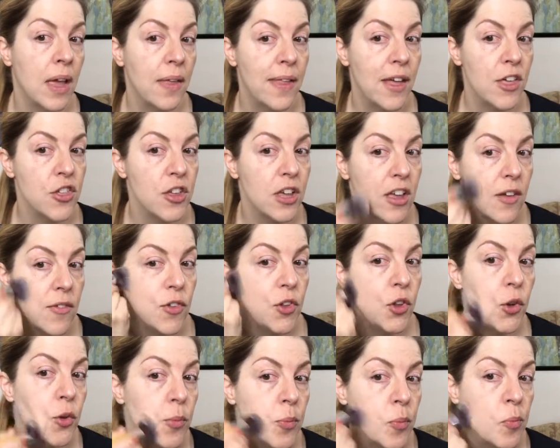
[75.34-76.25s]
that should give
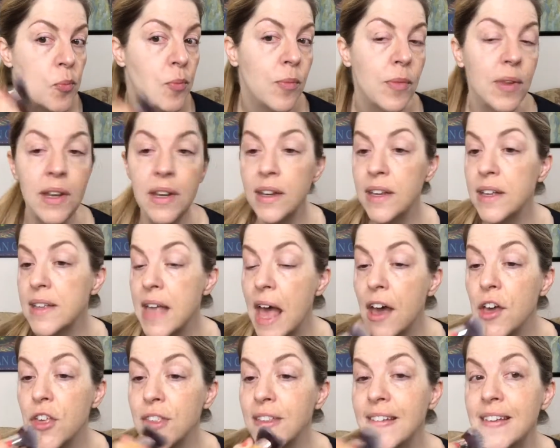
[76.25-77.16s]
you, and it
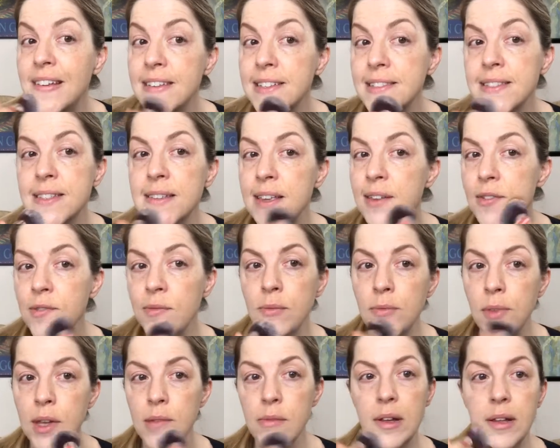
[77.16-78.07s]
actually is
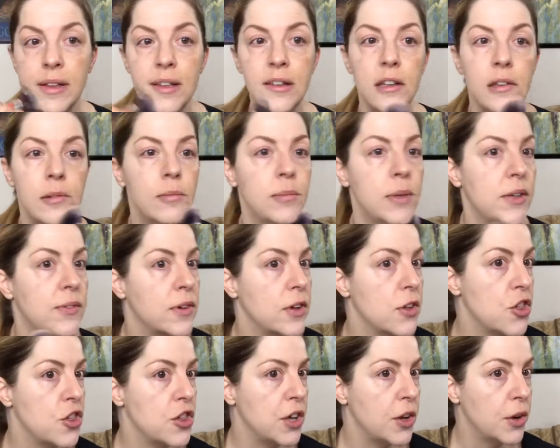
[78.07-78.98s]
giving a little bit of
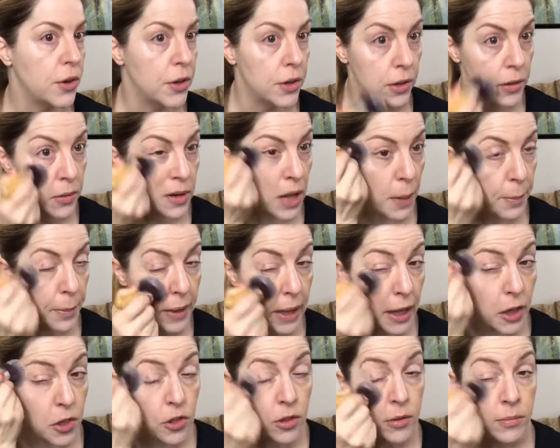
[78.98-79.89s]
a sheer
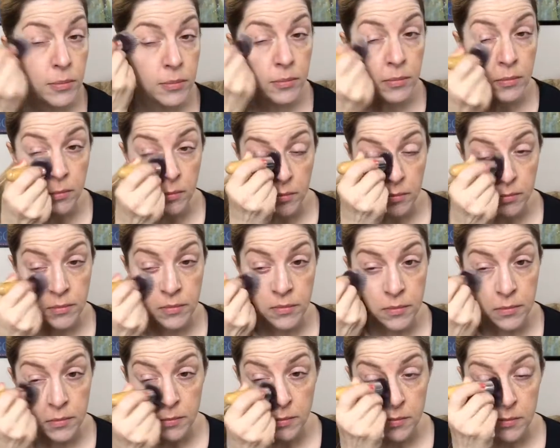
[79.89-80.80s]
application,
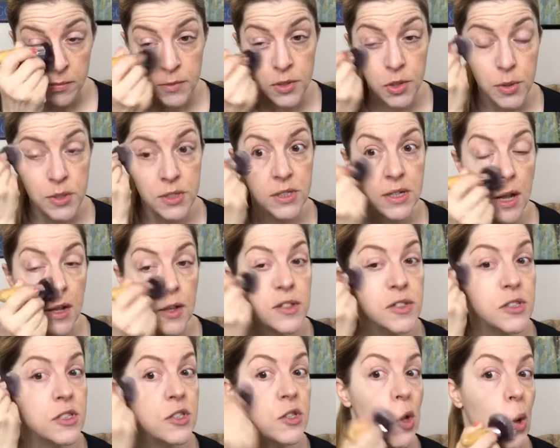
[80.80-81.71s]
so it's not
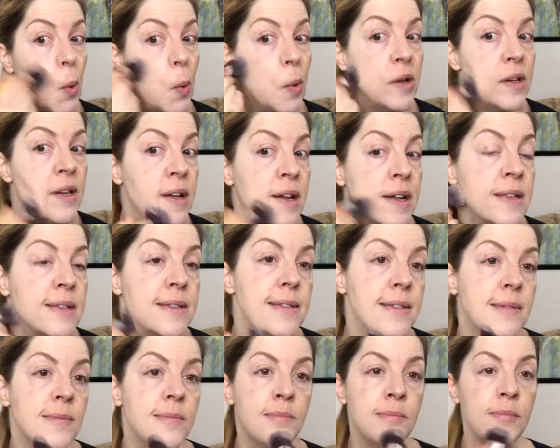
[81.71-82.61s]
so
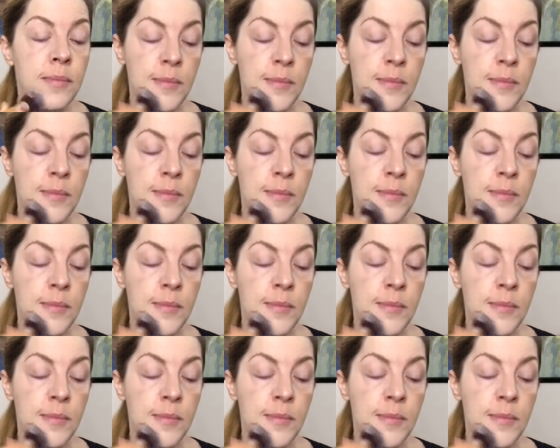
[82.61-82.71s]
intense.